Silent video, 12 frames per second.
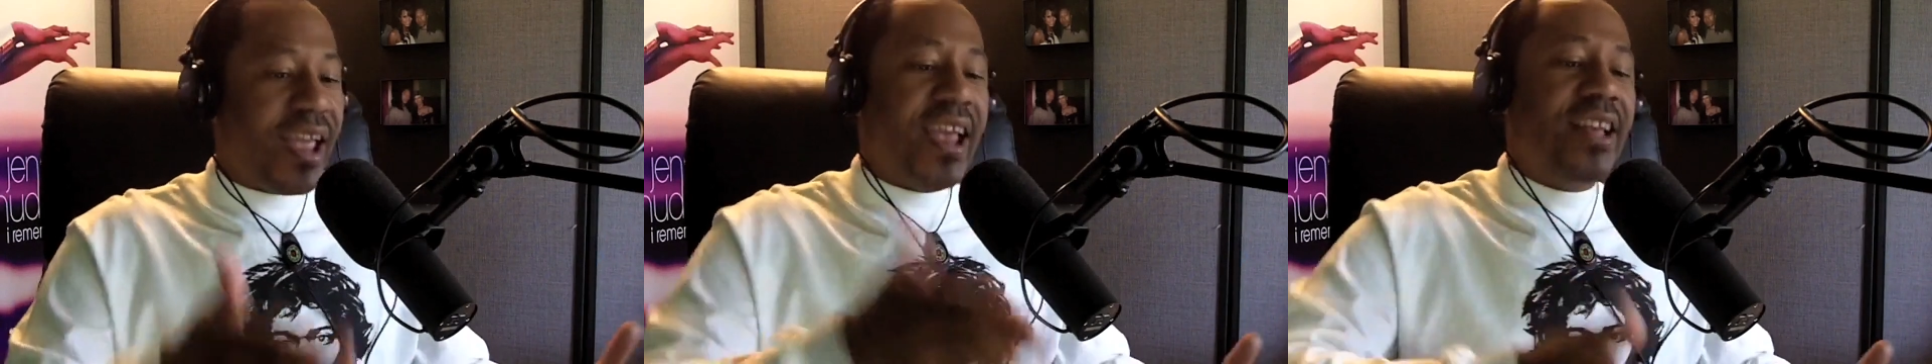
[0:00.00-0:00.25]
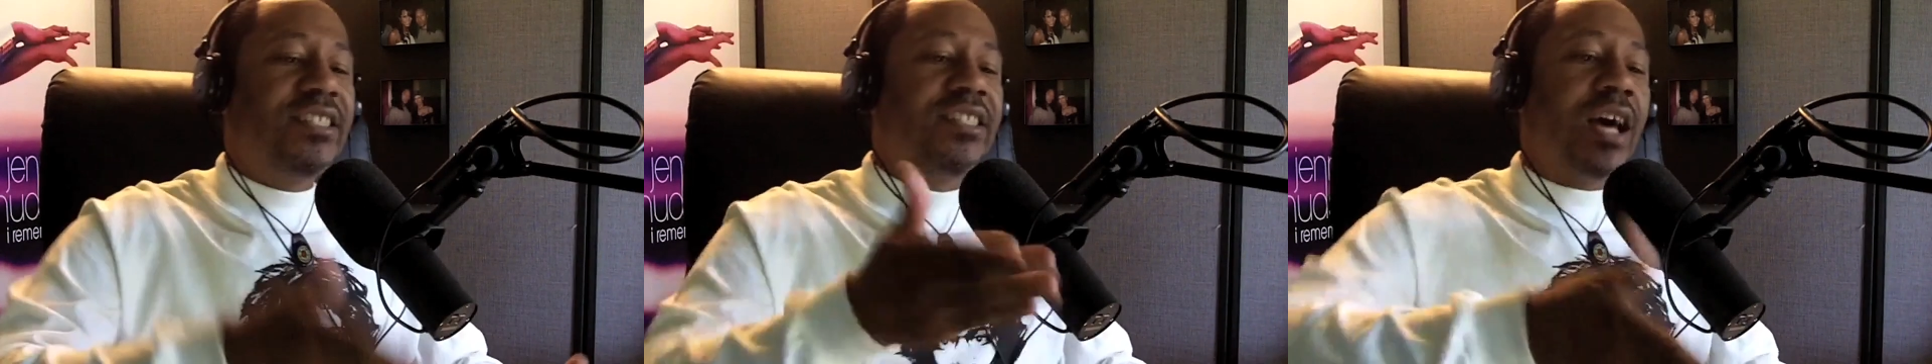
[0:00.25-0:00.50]

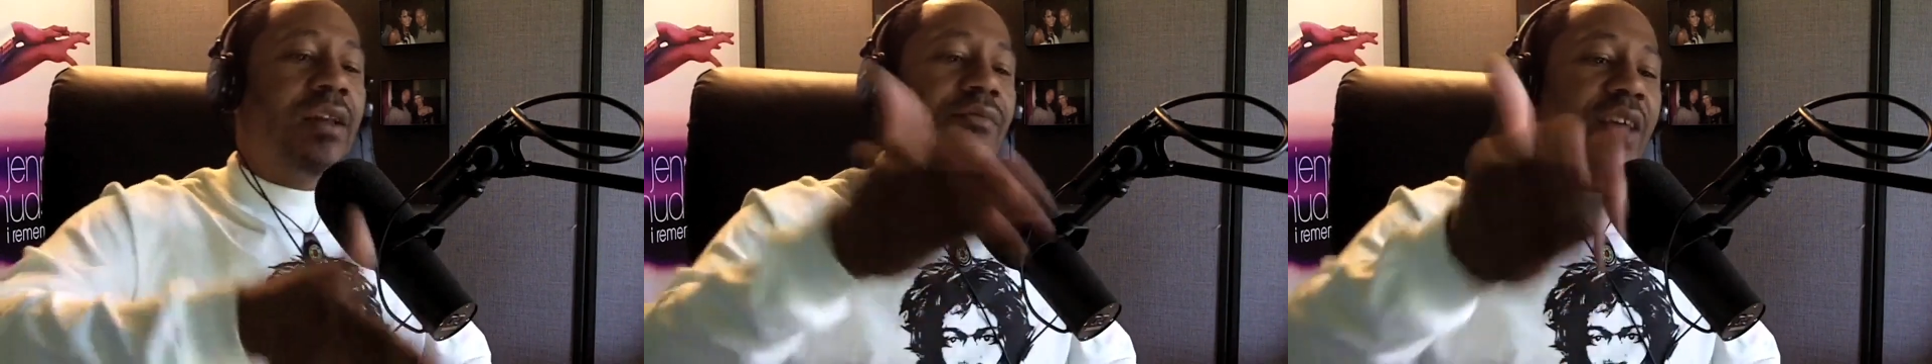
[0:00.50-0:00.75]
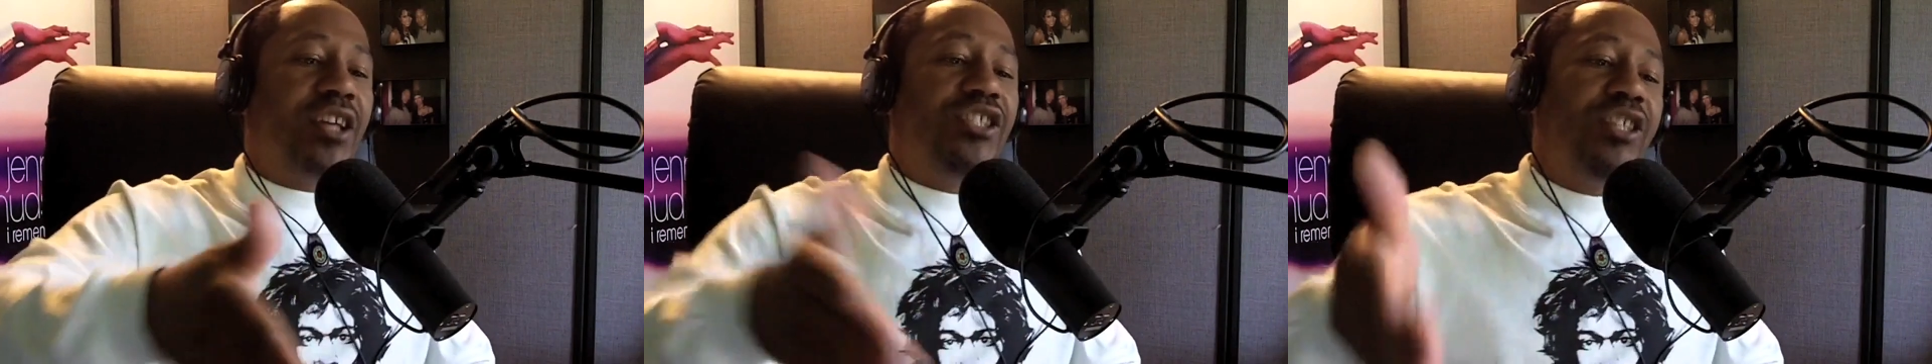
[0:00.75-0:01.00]
Inside of
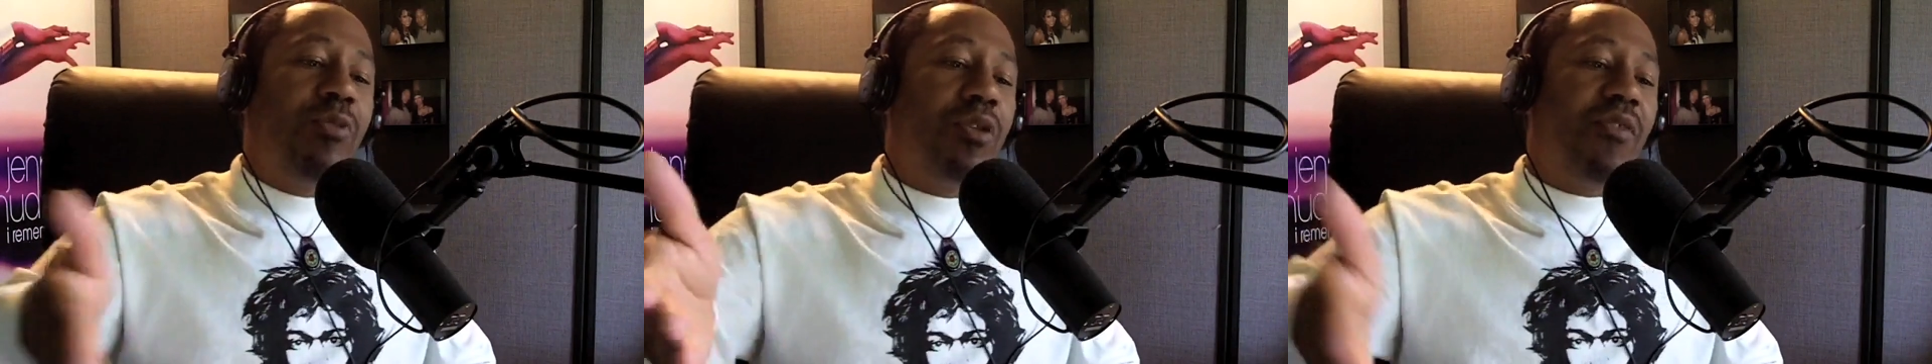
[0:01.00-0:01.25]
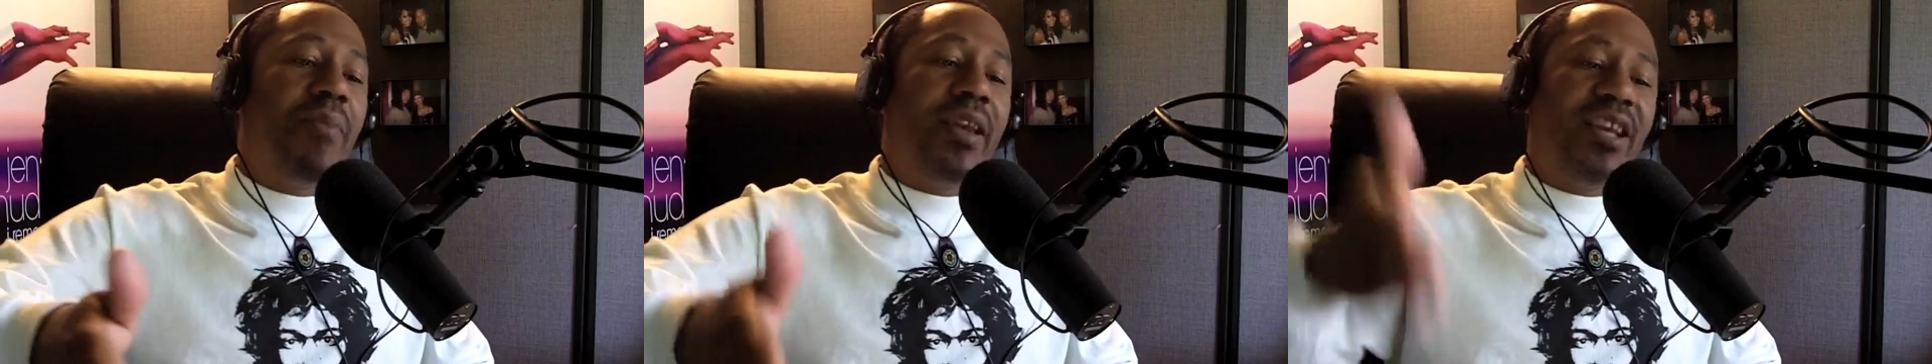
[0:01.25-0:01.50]
that, she would
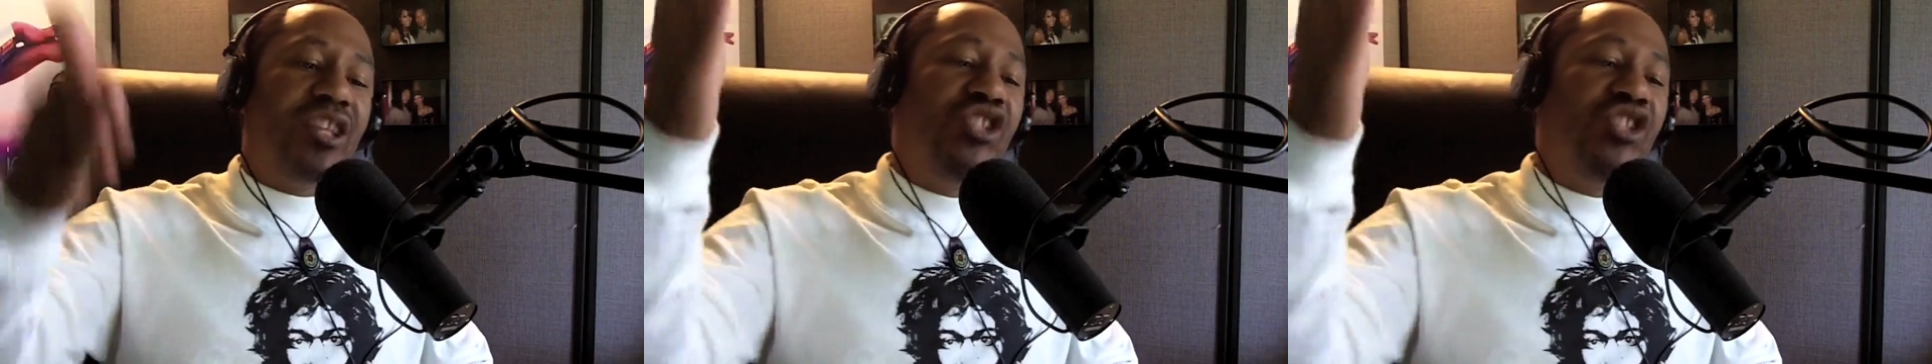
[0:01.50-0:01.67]
have been